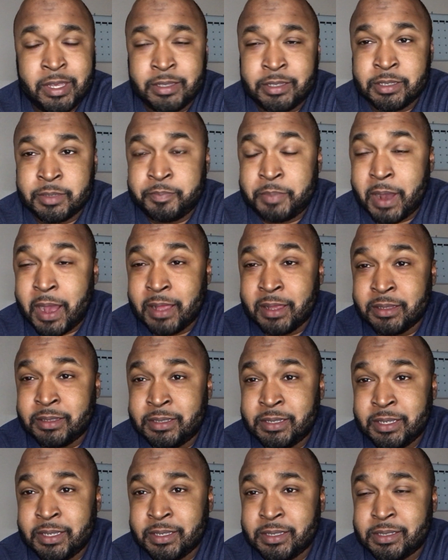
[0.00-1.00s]
just
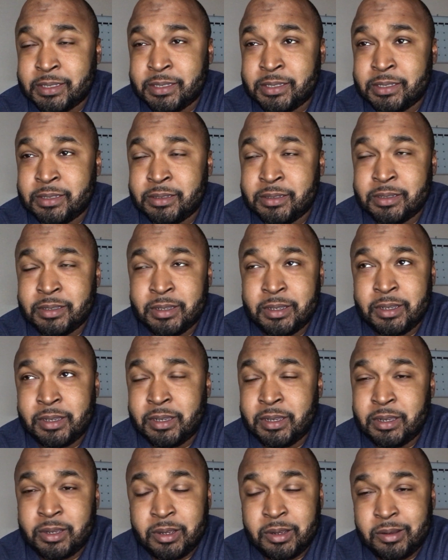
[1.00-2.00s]
politics.
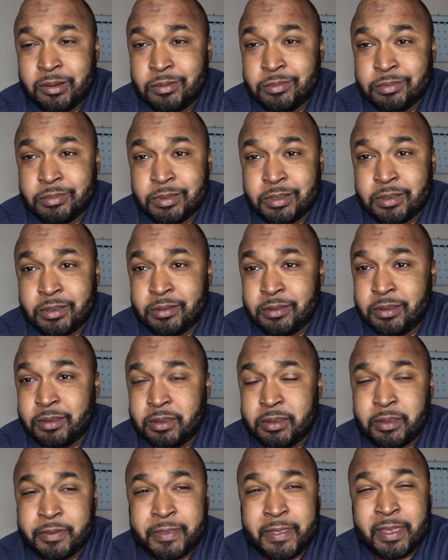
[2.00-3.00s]

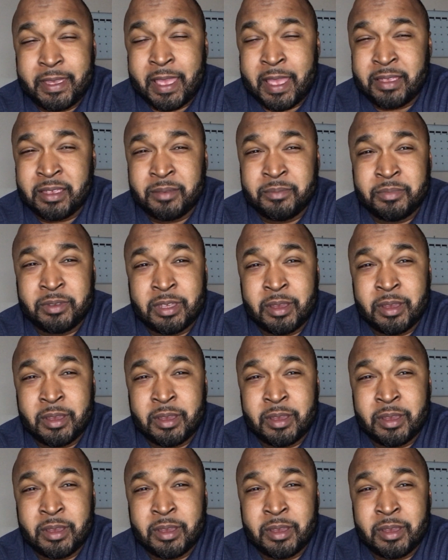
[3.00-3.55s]
I think it has